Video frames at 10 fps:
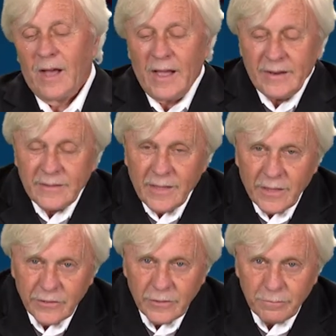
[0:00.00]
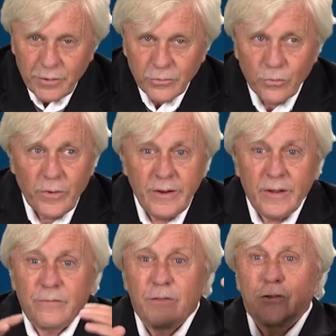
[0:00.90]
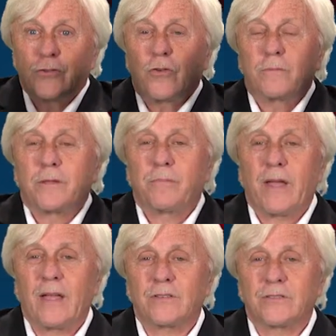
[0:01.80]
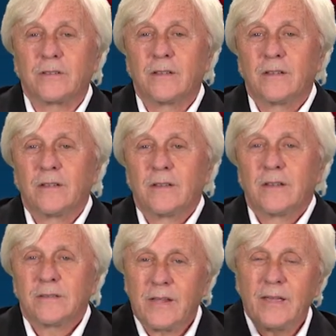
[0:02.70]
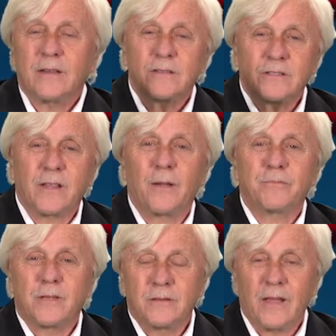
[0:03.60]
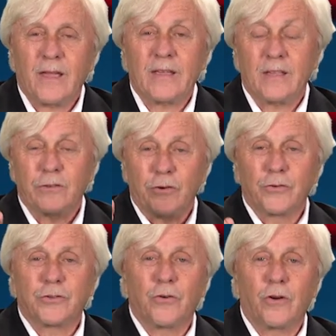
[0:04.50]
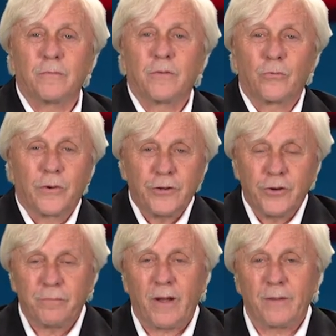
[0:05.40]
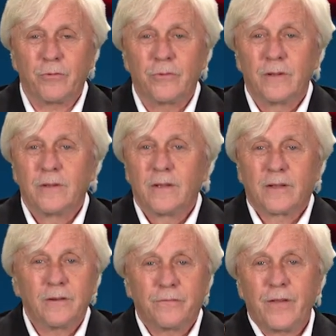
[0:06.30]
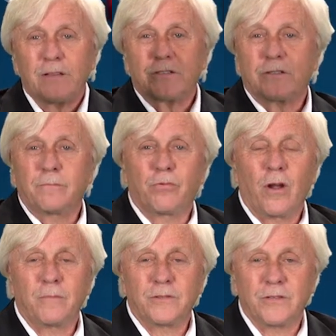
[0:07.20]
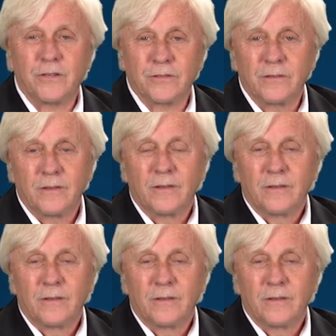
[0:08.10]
hiding down in a boat, waiting for the storm to pass. Take a step today in your storm. Read your Bible. Confess some promises.